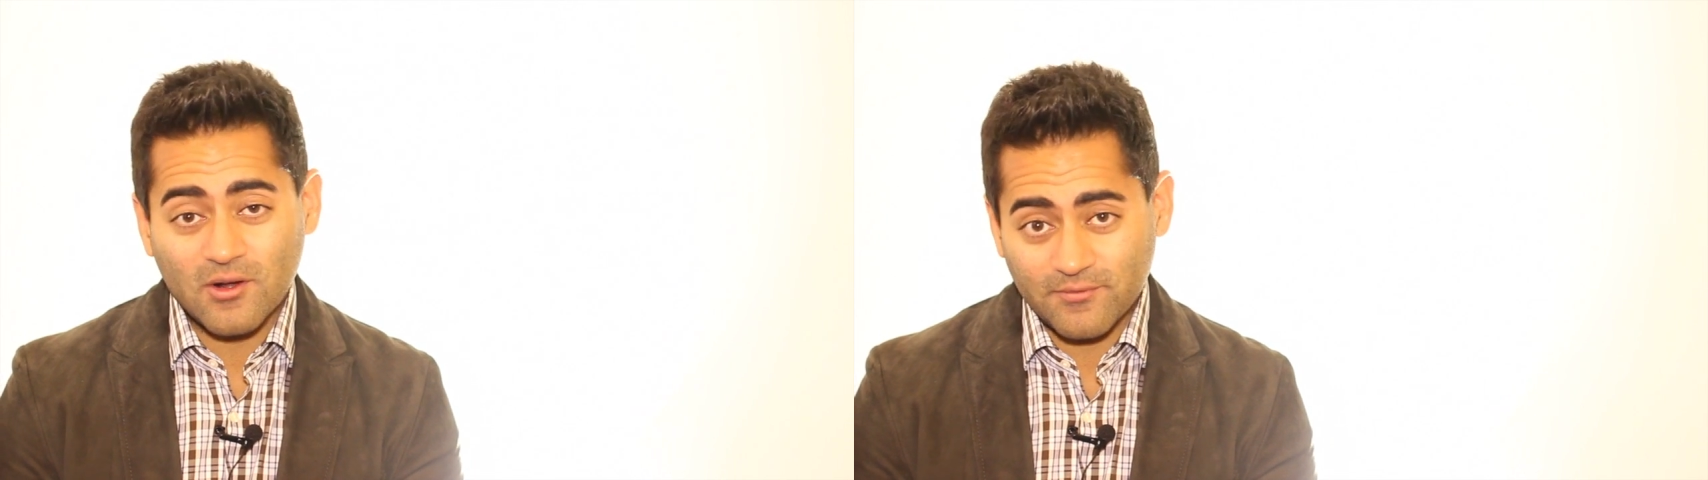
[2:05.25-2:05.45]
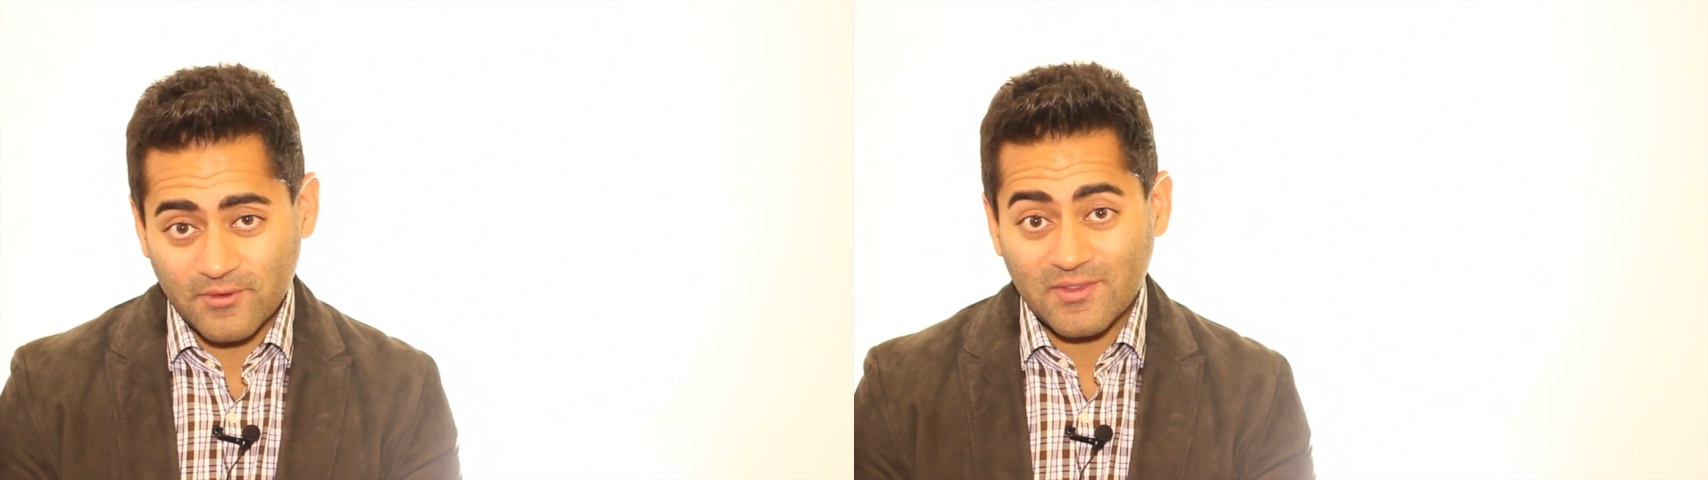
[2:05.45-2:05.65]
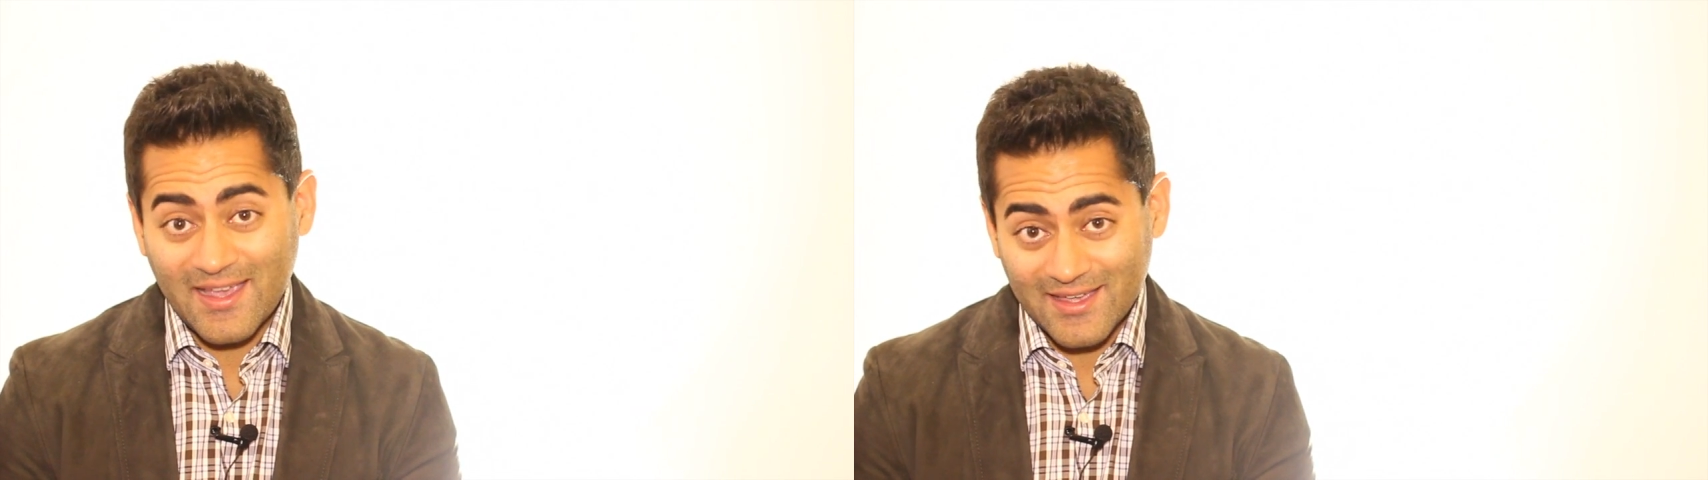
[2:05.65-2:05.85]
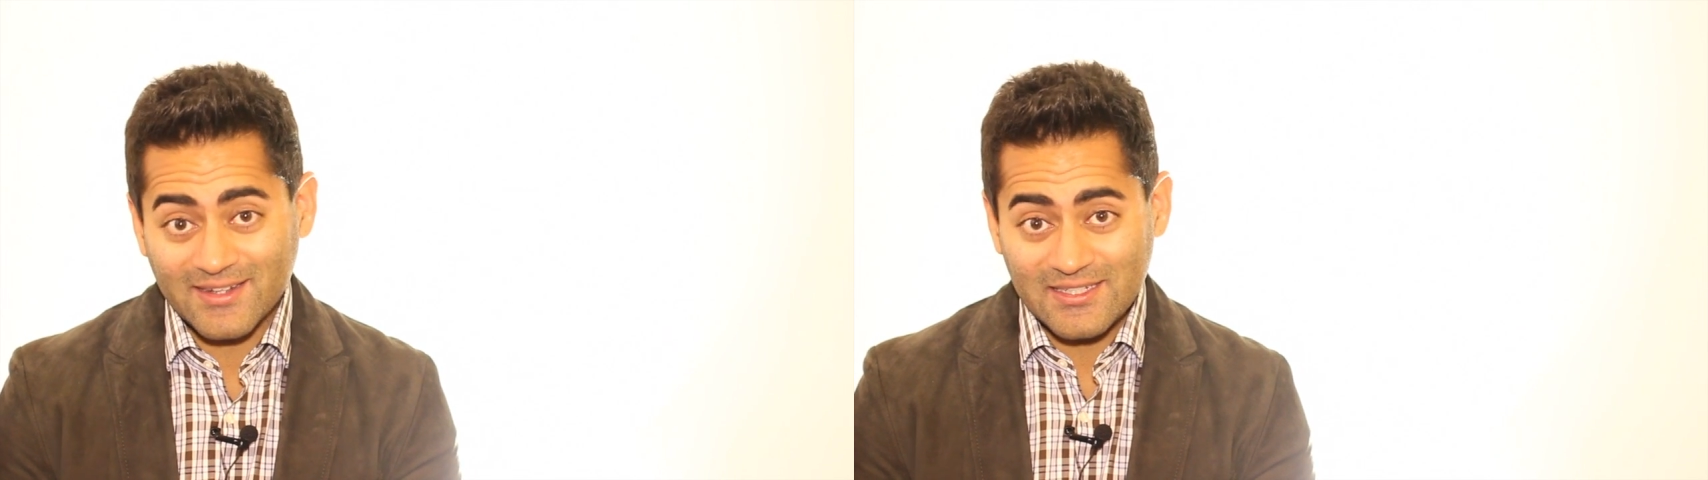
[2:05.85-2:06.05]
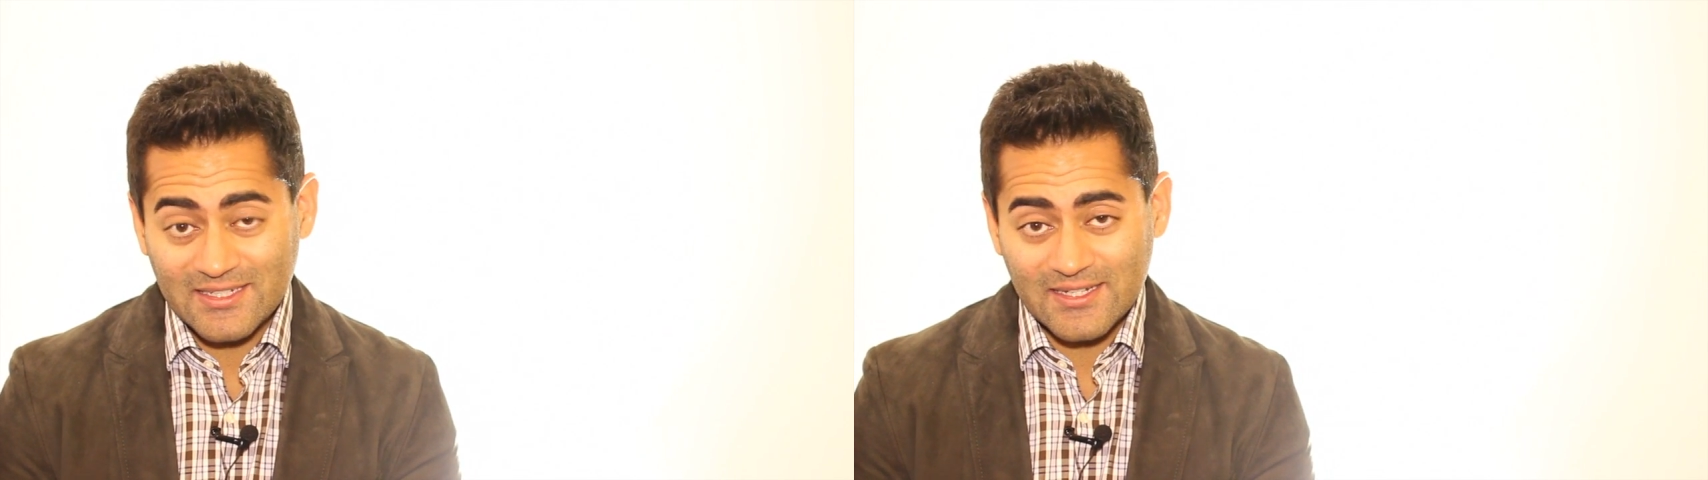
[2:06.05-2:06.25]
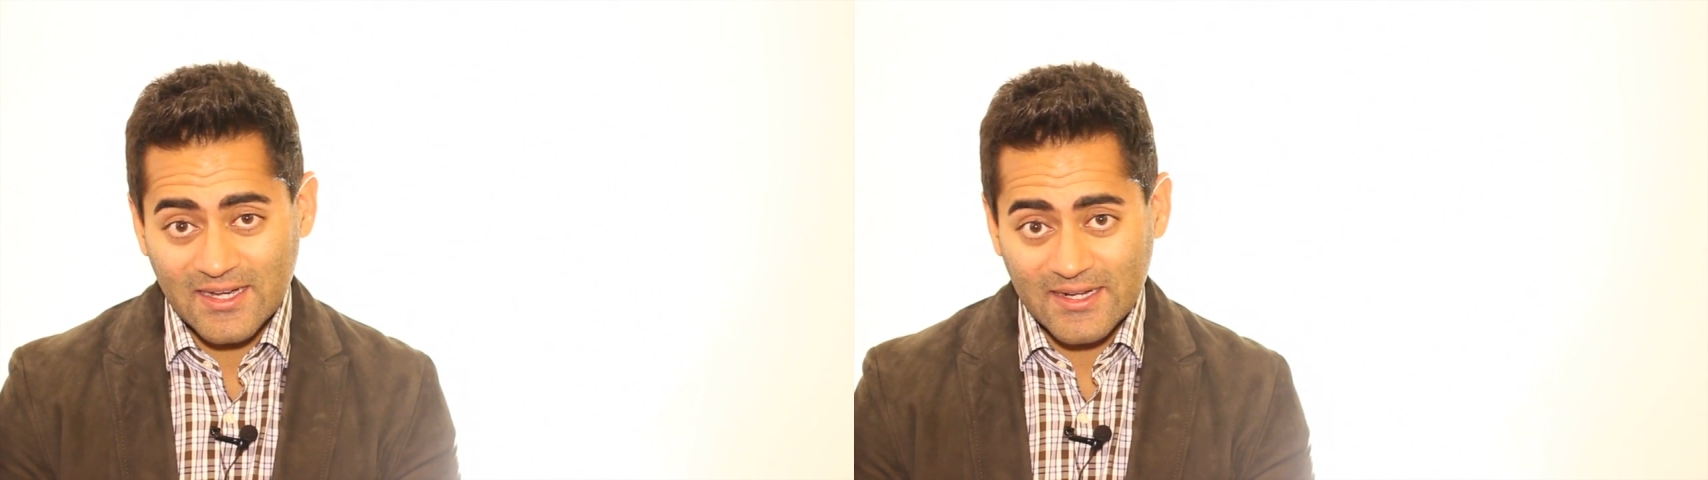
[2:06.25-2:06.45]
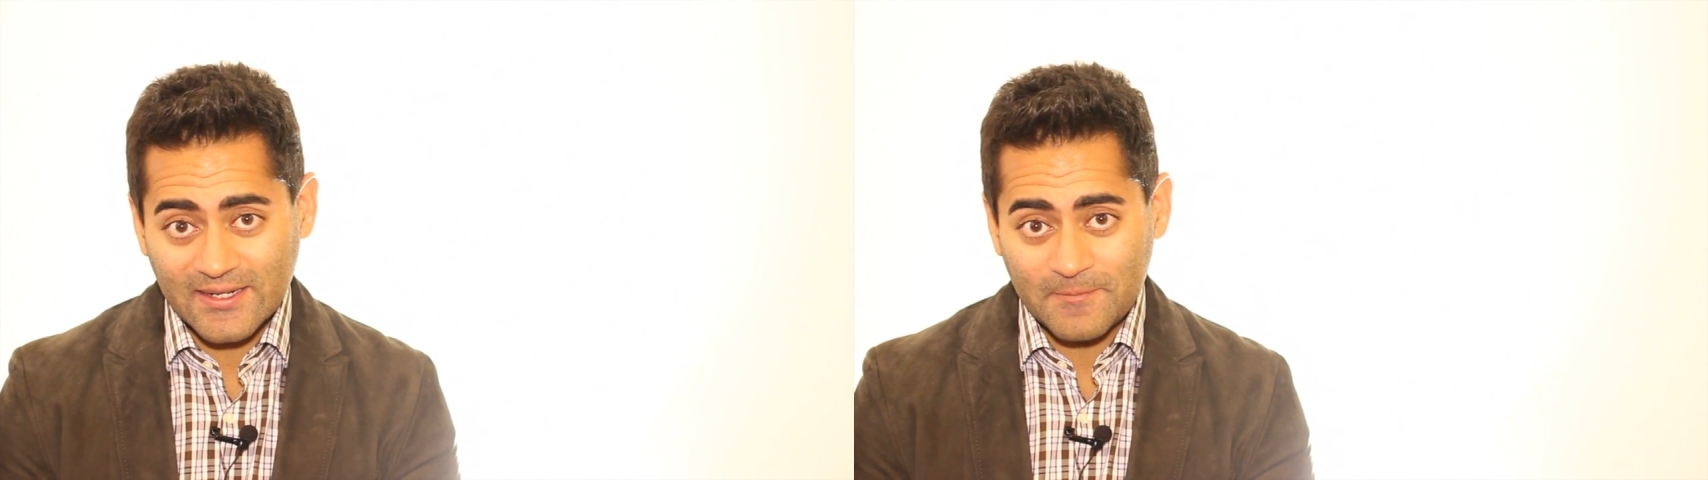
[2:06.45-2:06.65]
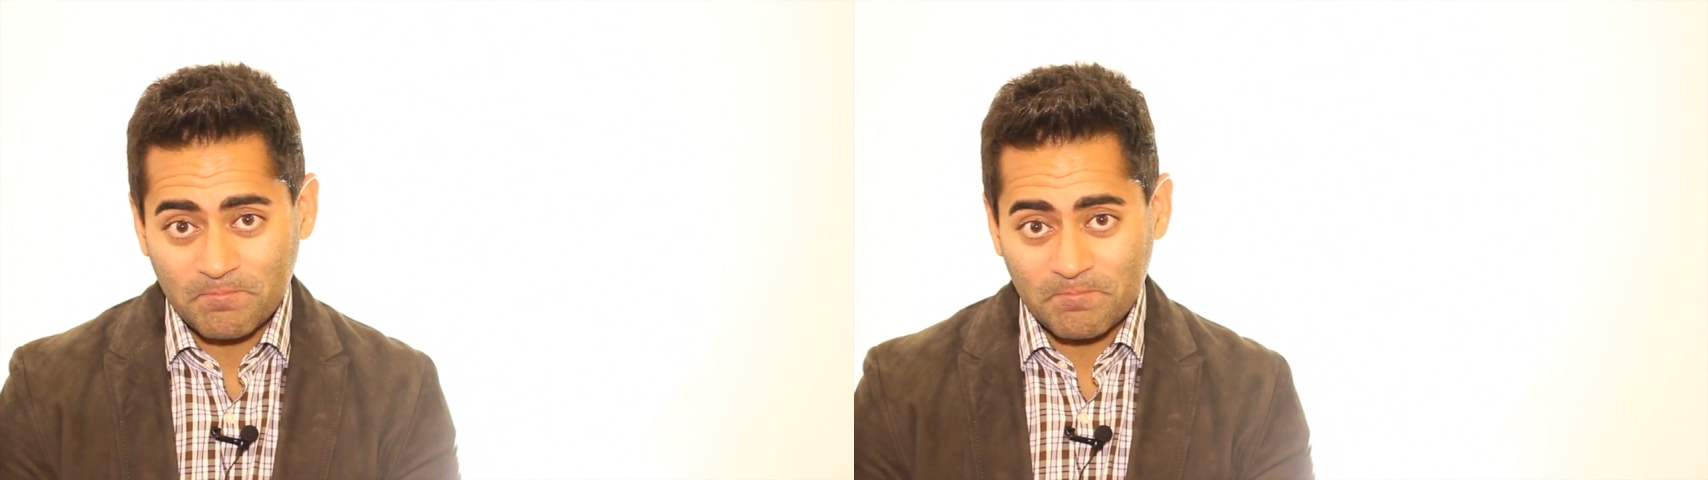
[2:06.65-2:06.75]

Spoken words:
off if they had indeed died,